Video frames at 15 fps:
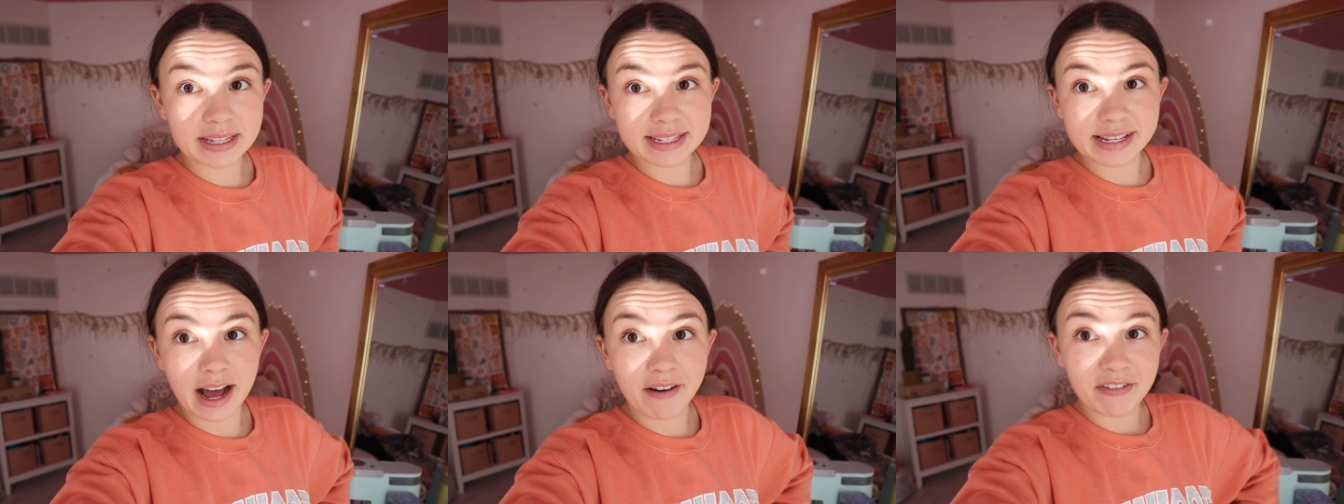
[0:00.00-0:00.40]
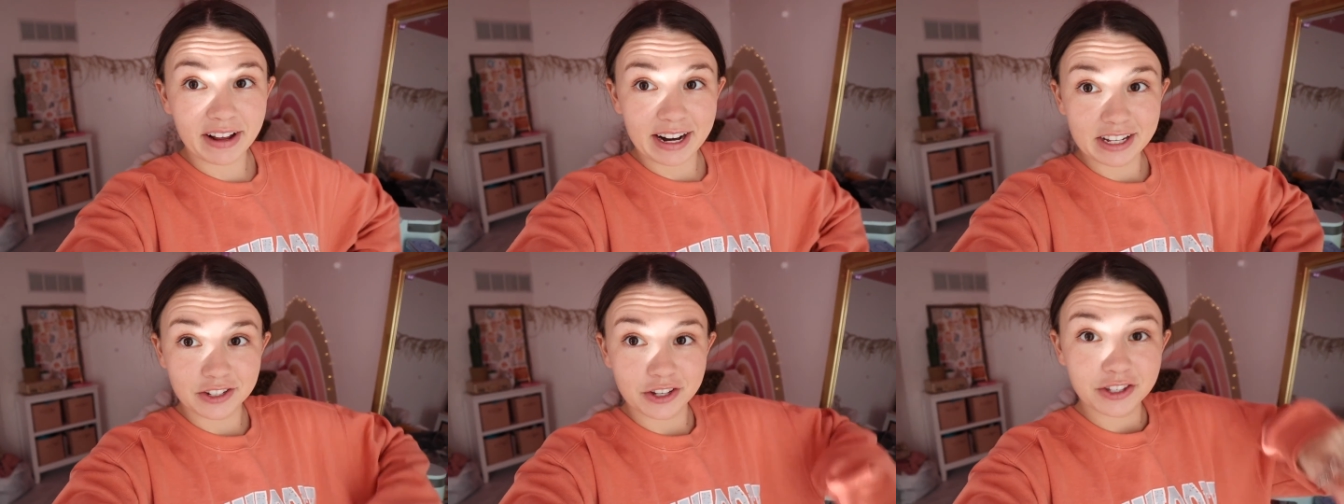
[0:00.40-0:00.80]
this stuff
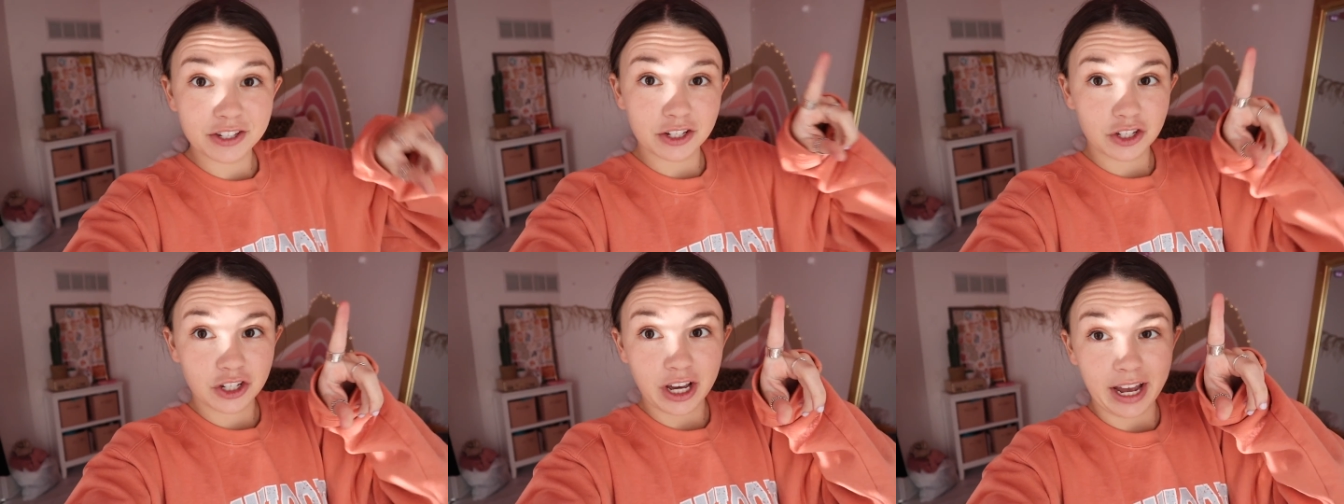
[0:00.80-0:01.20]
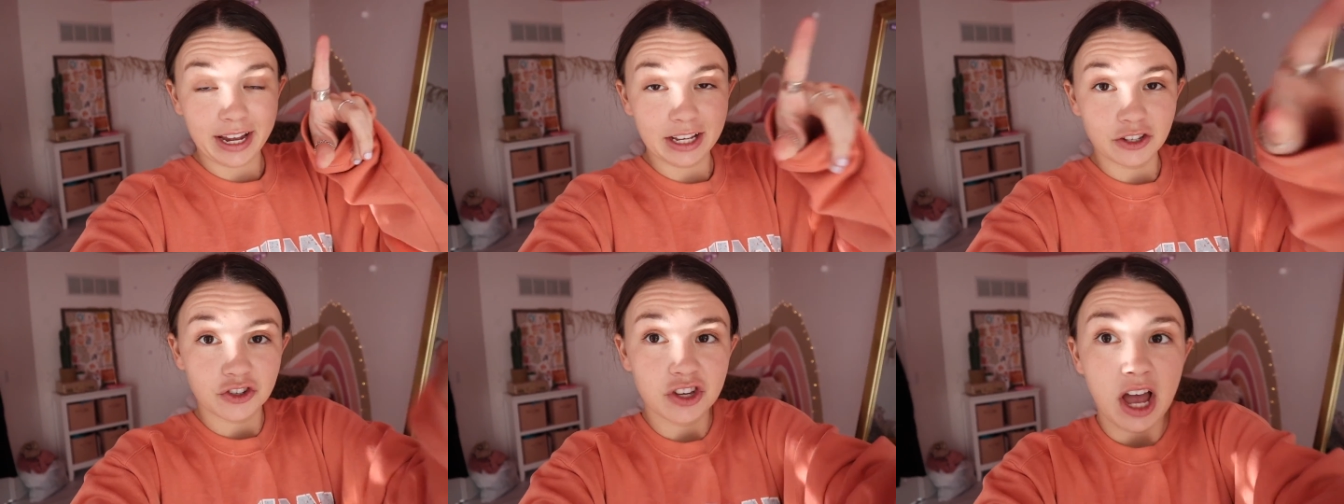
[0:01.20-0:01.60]
and I just
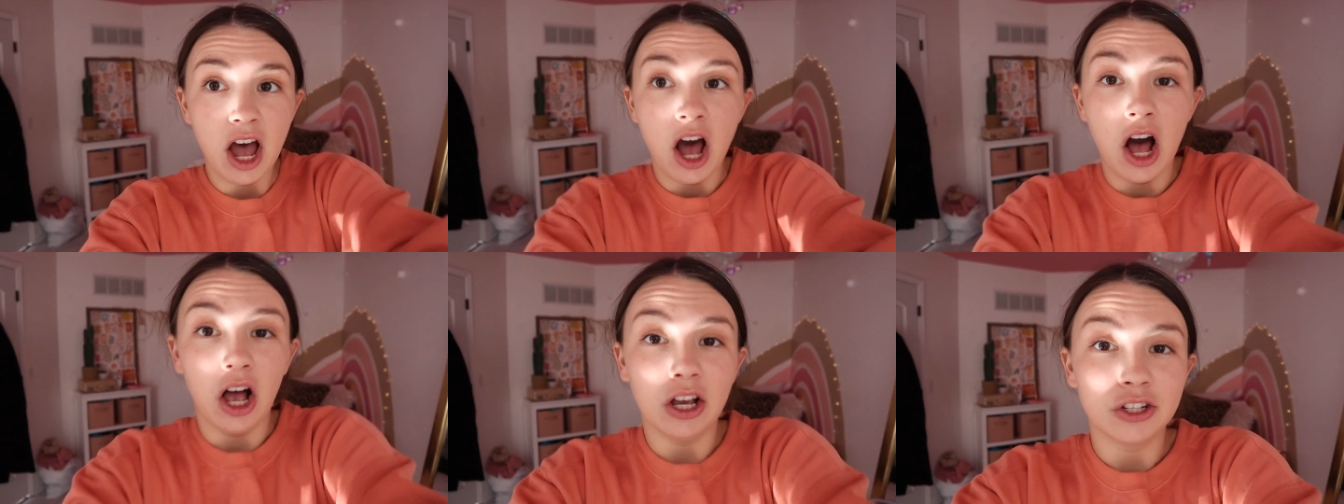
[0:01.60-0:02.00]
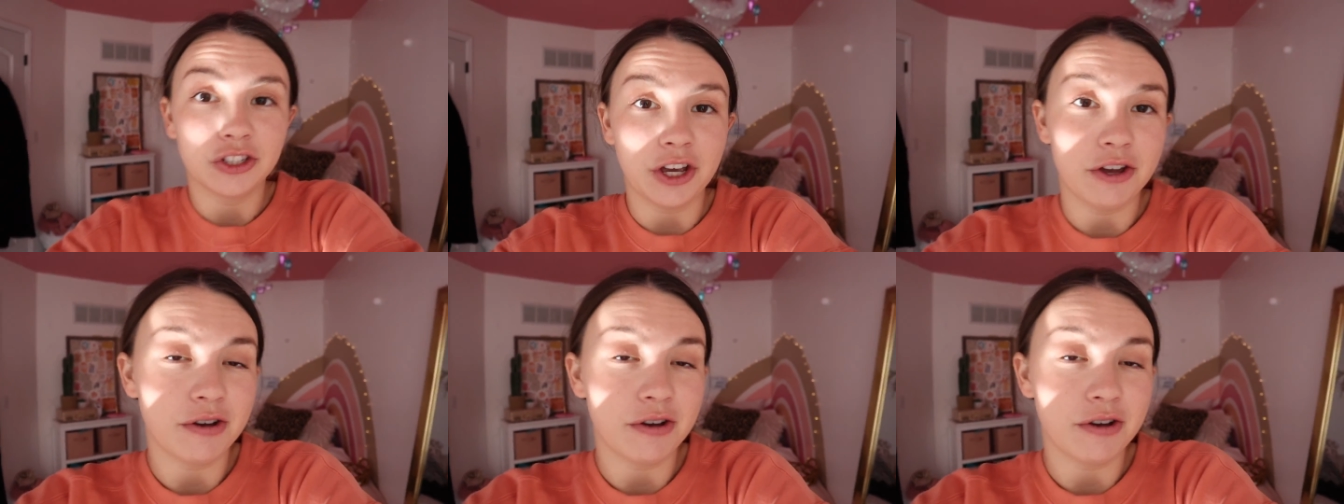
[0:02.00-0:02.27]
changed. I'll show